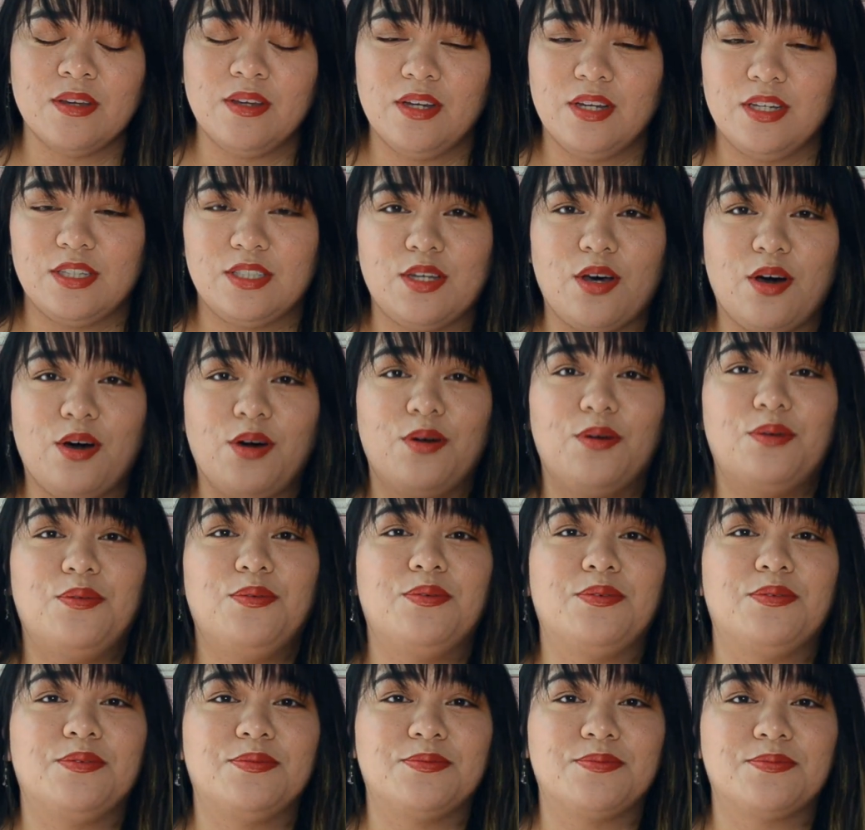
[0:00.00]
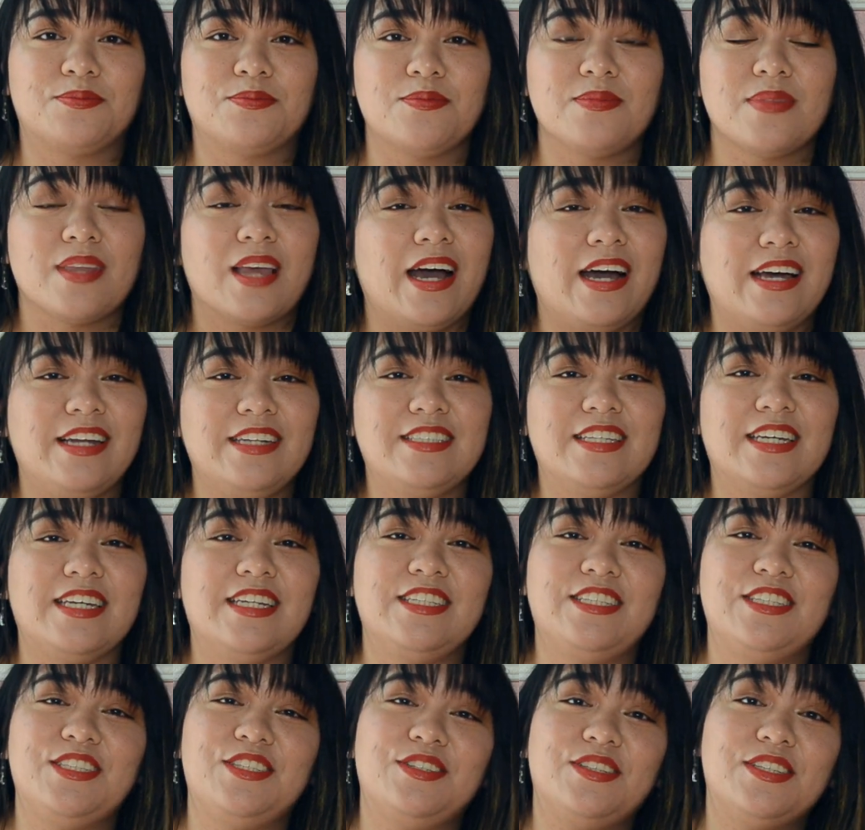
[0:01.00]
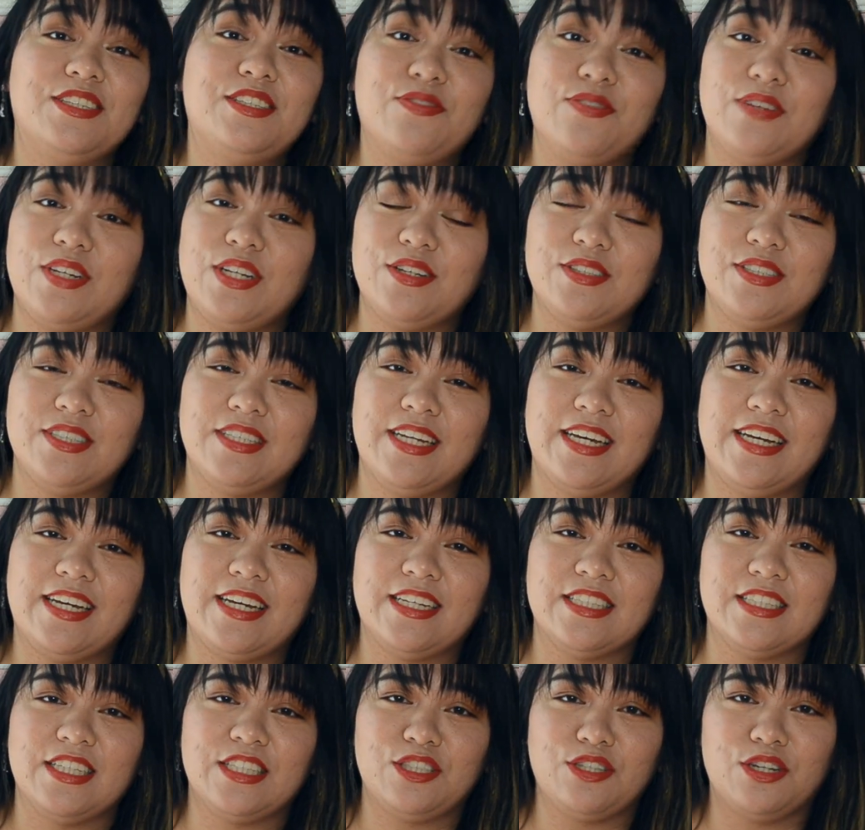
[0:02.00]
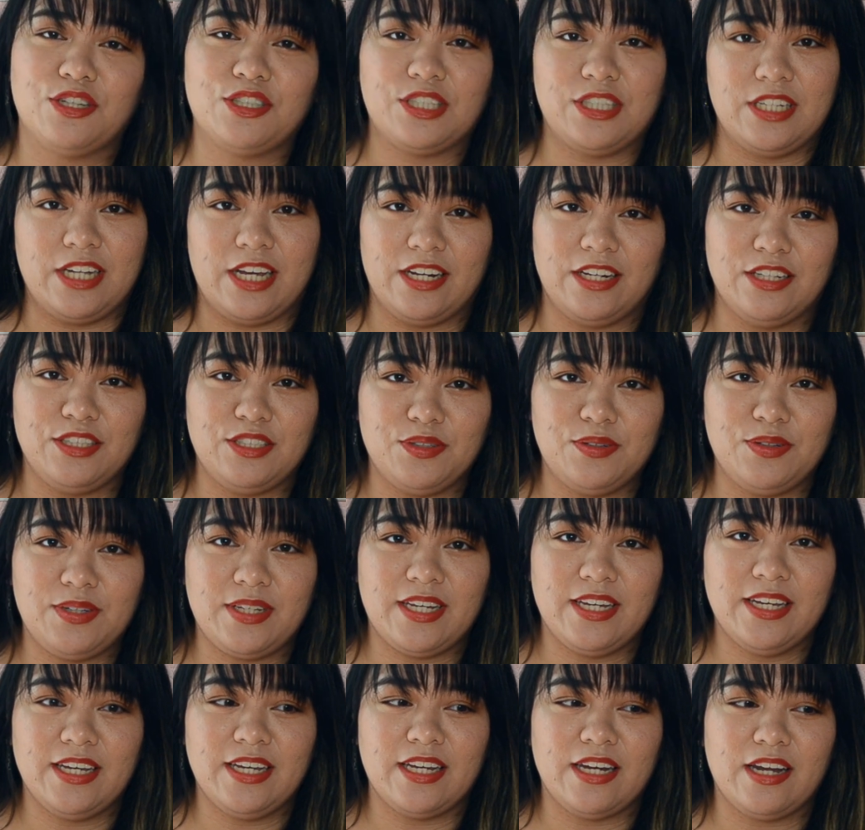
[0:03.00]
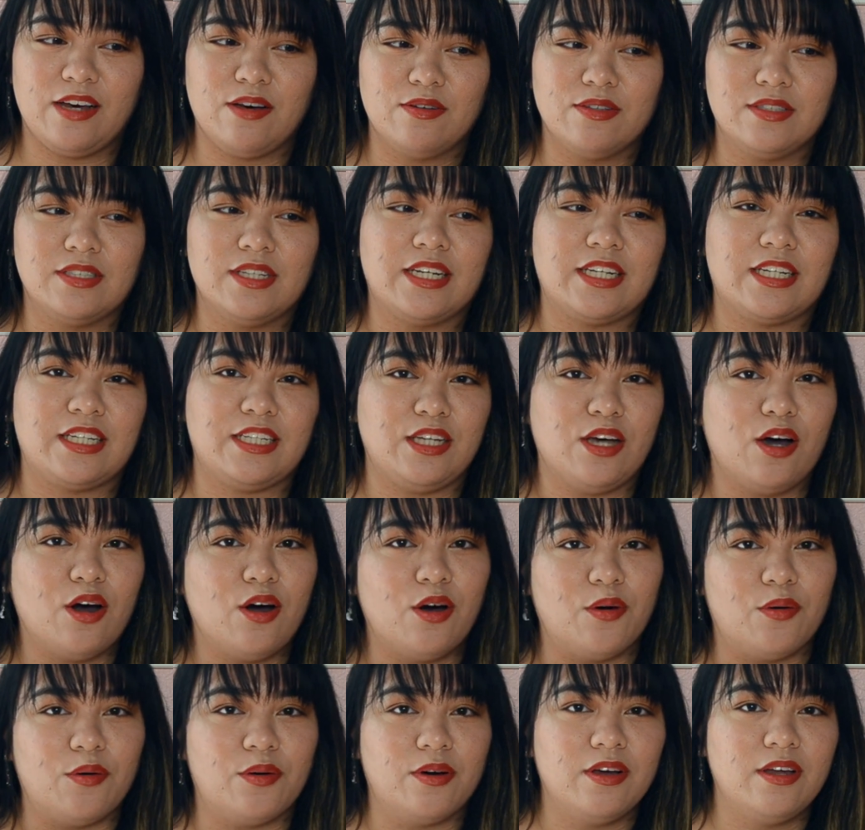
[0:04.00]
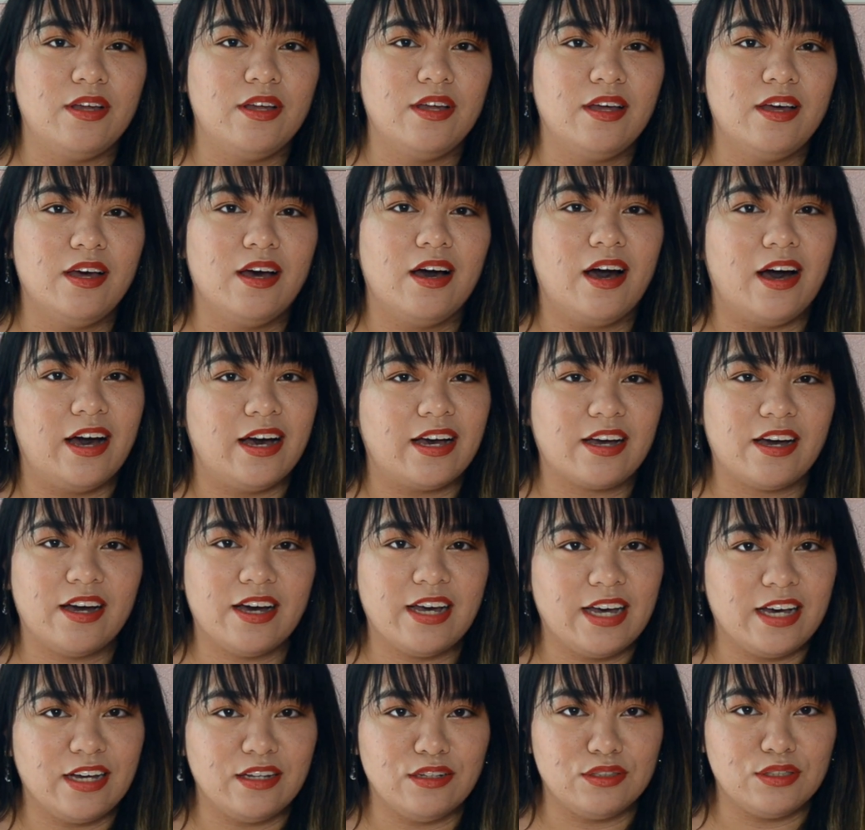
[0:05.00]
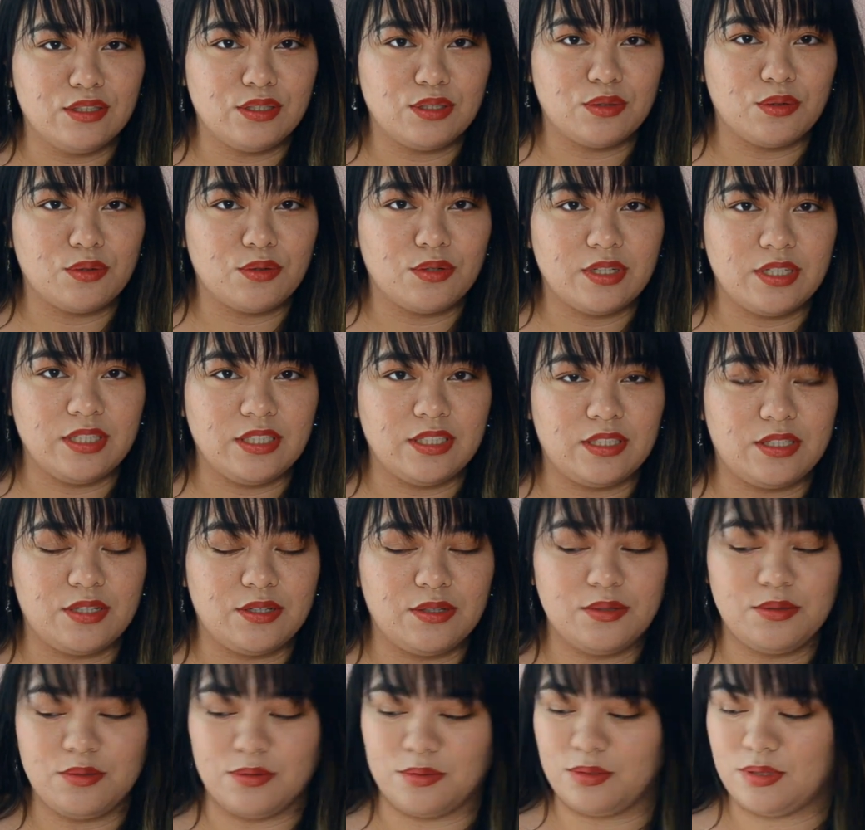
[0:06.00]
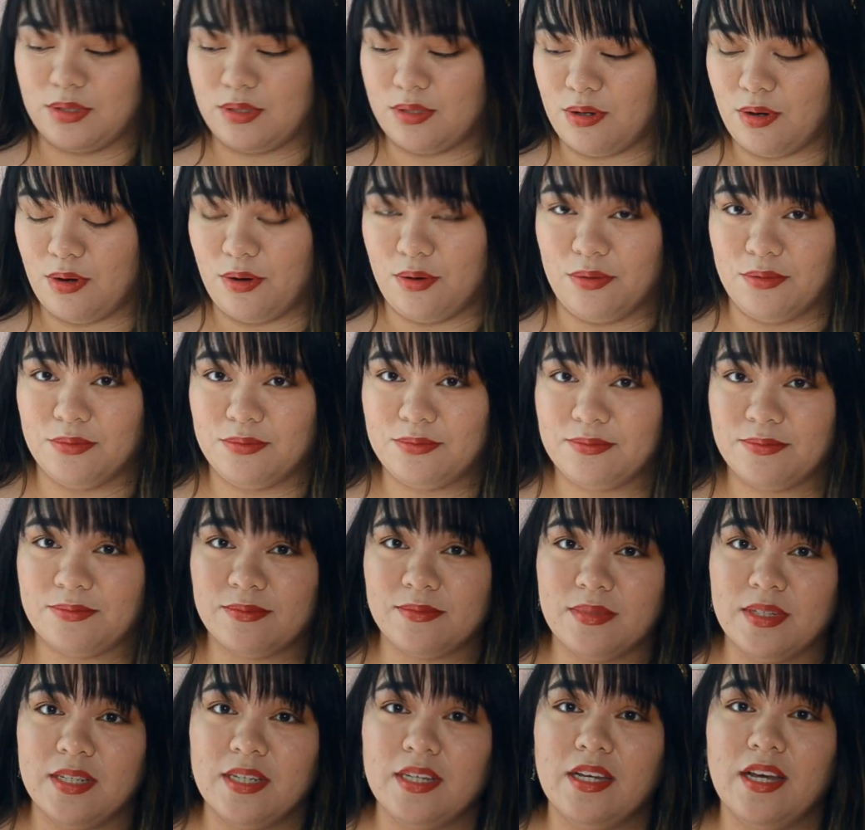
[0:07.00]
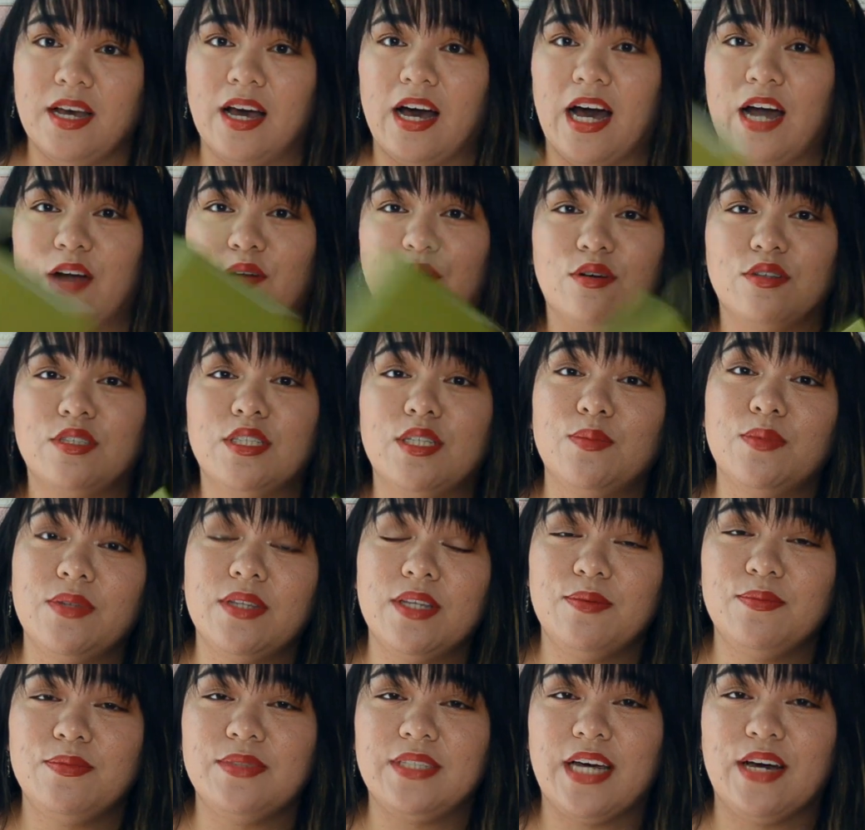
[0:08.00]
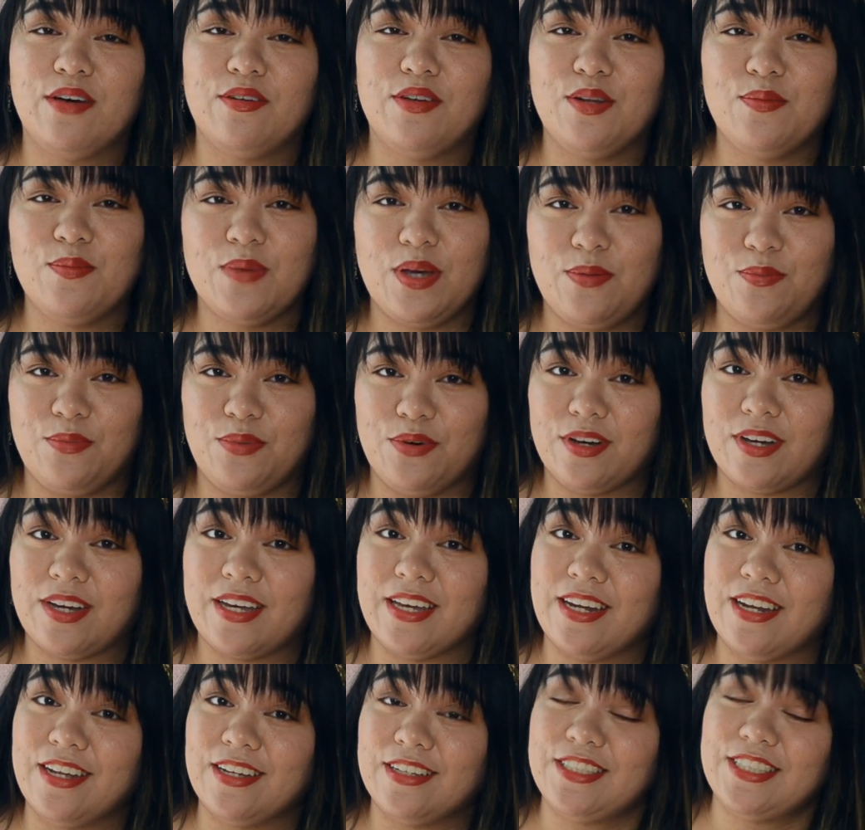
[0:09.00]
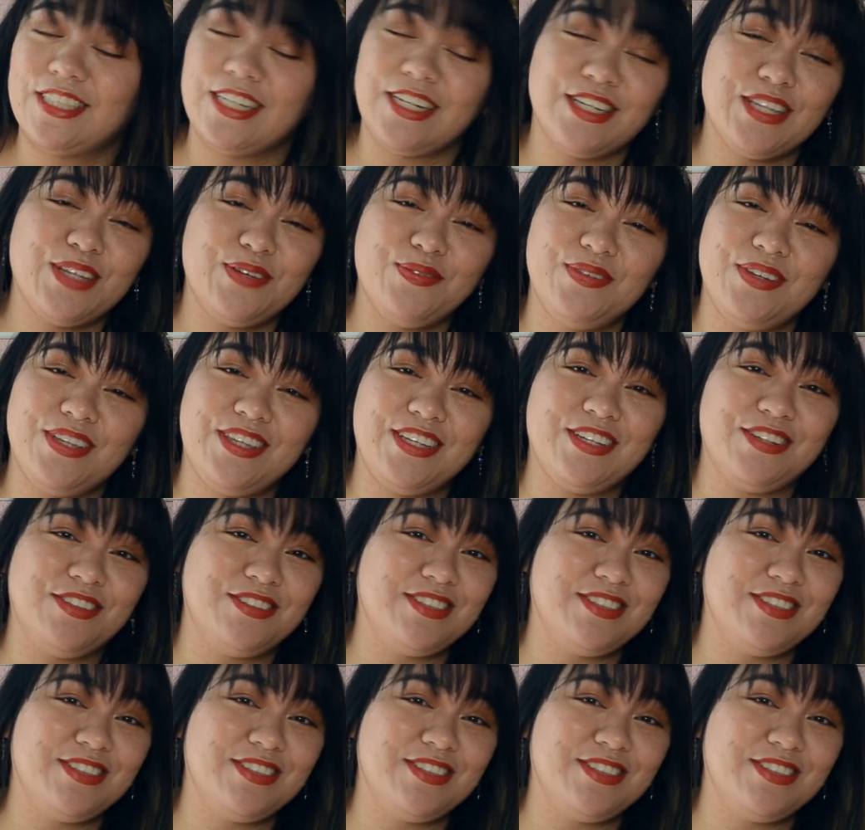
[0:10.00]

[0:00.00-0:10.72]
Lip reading: So, I decided to do this video today because I saw Shanetta doing it, and I was like, yo, I got hella stories too. So, I wrote some of them down in my book, and I'll share them with you